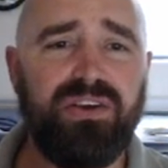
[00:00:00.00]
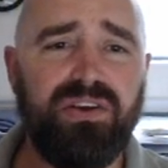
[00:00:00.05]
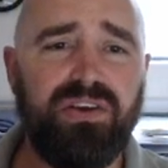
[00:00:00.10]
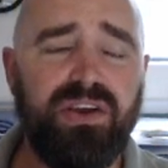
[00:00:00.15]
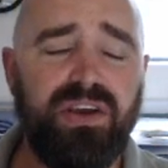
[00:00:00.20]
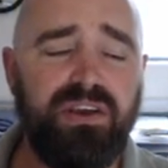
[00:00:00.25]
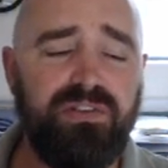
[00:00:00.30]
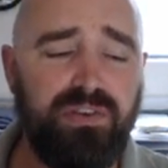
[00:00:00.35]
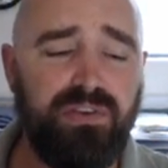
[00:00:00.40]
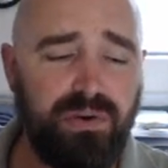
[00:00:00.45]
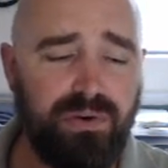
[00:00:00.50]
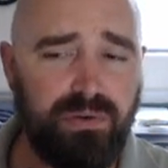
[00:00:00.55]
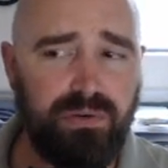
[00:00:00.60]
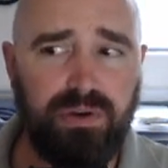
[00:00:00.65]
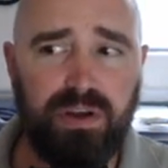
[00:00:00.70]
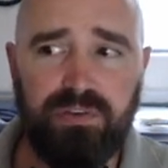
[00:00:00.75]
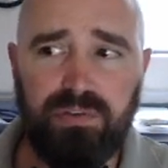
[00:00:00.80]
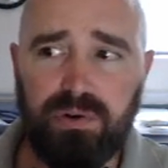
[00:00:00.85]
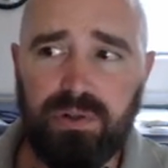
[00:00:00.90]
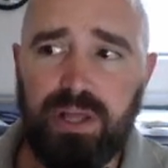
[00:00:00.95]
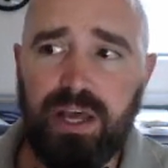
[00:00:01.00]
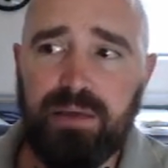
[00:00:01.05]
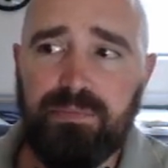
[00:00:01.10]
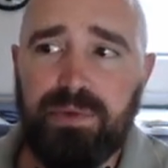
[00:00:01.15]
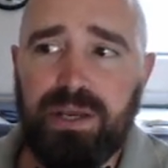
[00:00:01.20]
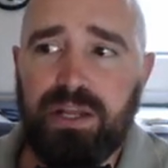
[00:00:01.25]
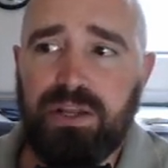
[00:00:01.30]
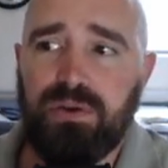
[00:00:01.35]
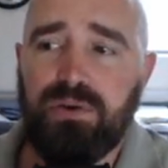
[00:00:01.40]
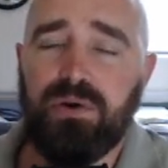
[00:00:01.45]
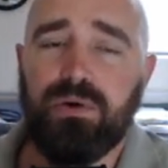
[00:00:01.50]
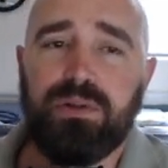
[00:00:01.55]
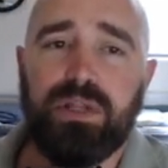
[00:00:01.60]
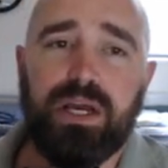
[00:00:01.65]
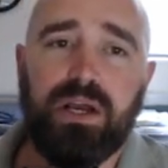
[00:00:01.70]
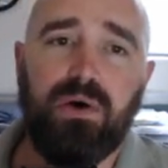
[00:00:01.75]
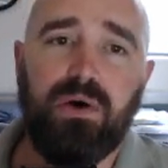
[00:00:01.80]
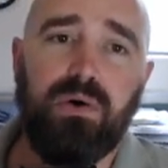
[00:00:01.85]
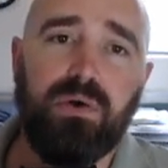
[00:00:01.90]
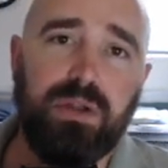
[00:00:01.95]
if you're like me and you don't
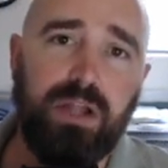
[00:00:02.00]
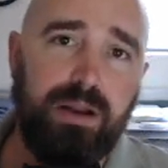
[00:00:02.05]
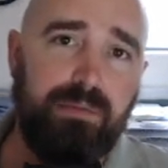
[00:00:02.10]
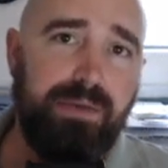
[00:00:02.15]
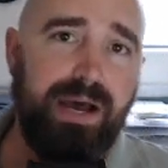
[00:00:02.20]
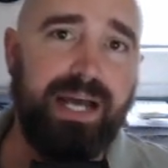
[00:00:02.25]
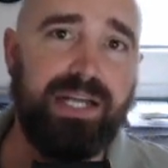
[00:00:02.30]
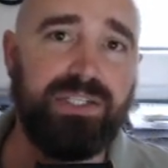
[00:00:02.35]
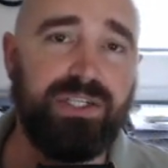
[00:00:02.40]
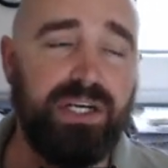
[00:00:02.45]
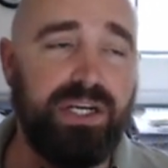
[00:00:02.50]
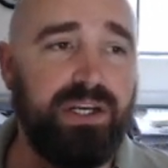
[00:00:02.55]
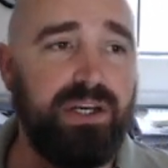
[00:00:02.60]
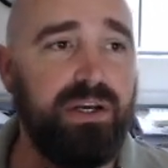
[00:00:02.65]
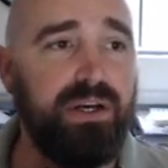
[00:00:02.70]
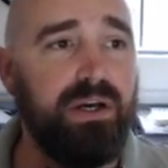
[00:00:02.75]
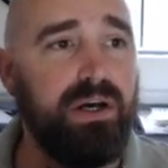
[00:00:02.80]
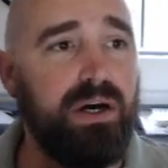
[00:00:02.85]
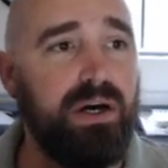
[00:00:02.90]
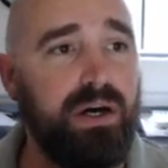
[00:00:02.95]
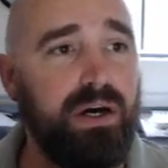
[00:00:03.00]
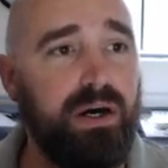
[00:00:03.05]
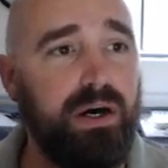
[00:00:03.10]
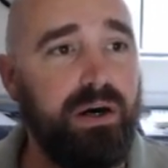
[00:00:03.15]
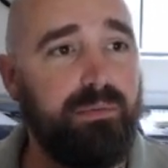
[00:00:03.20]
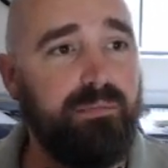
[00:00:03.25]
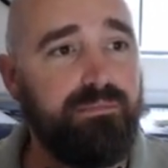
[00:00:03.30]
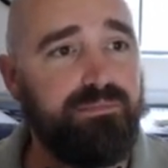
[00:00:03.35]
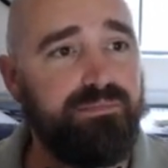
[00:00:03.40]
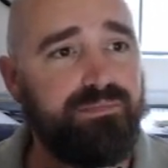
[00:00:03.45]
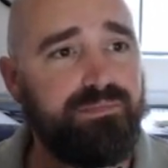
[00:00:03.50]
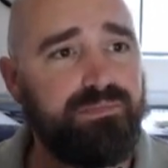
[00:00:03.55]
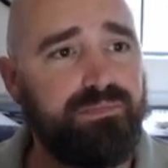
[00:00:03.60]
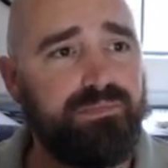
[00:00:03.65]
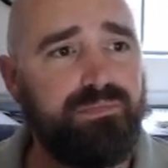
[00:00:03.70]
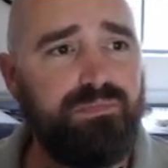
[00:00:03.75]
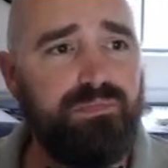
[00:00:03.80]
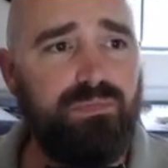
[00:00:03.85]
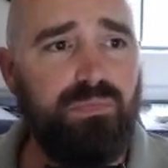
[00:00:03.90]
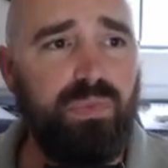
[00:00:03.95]
like a whole lot of magic,
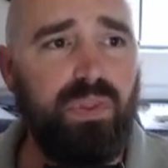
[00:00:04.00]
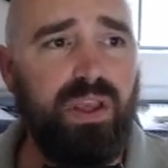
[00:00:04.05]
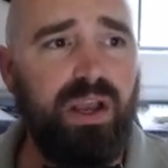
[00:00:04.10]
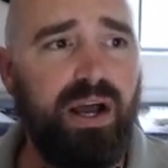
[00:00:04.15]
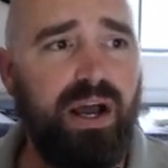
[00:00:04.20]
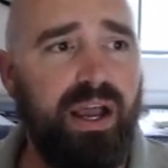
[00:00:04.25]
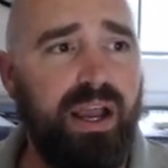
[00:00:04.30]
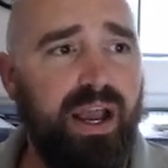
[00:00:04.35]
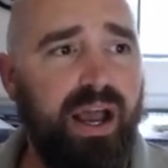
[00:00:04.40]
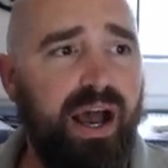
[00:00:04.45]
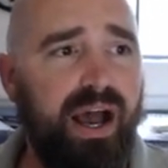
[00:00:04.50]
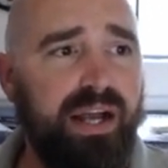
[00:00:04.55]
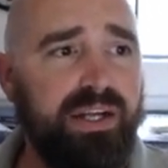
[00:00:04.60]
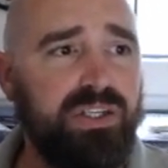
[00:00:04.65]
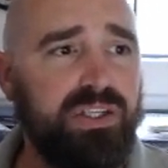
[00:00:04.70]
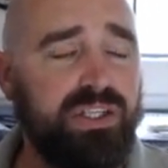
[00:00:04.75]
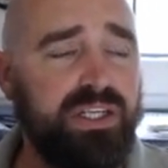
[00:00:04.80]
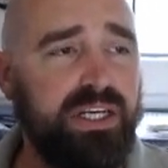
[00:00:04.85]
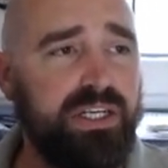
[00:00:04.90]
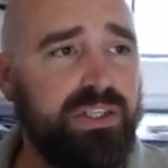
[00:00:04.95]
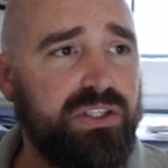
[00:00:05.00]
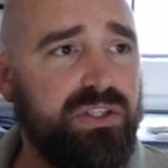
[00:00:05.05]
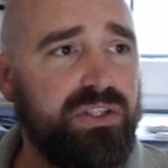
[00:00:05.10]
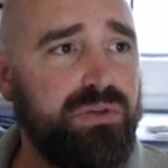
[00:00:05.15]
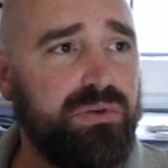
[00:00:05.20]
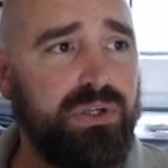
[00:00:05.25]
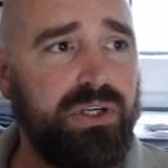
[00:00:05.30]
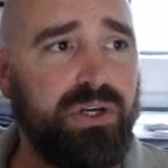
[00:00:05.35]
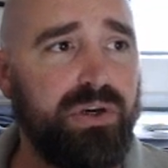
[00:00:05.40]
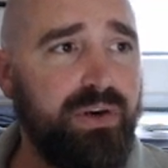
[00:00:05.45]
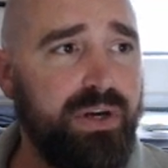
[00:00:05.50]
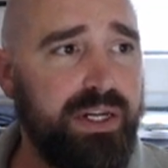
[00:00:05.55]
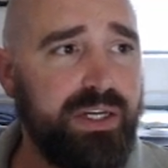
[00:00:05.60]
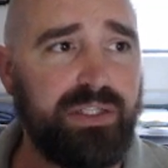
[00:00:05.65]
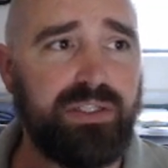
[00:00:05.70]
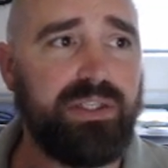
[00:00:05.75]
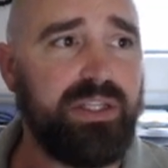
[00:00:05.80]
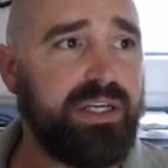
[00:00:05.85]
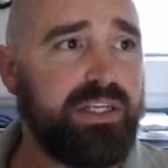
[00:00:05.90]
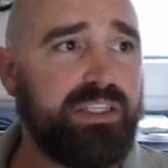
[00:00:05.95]
I just get too
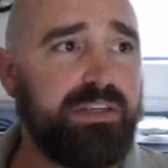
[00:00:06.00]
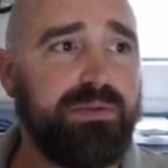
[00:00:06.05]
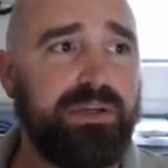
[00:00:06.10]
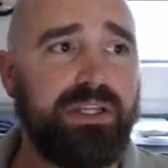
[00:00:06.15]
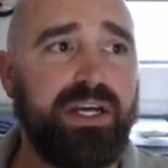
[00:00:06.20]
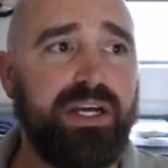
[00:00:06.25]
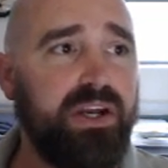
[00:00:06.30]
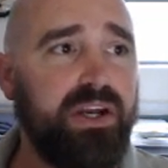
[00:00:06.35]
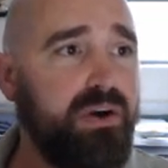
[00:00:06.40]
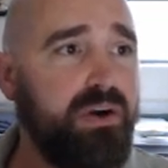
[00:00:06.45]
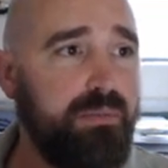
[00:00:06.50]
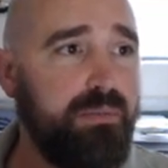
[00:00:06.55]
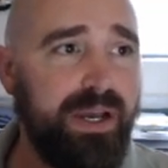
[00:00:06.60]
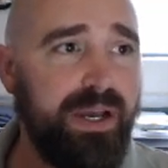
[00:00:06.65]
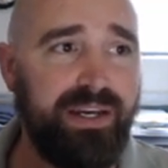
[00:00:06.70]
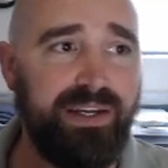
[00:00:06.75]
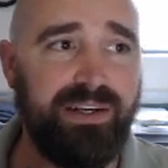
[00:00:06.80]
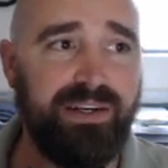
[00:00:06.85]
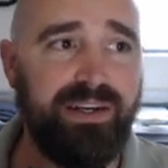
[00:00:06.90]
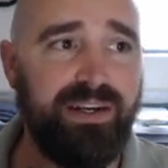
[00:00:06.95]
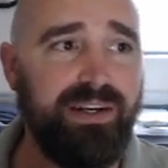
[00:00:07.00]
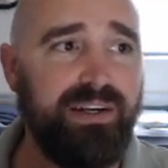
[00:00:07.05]
curious. Like something like CodePen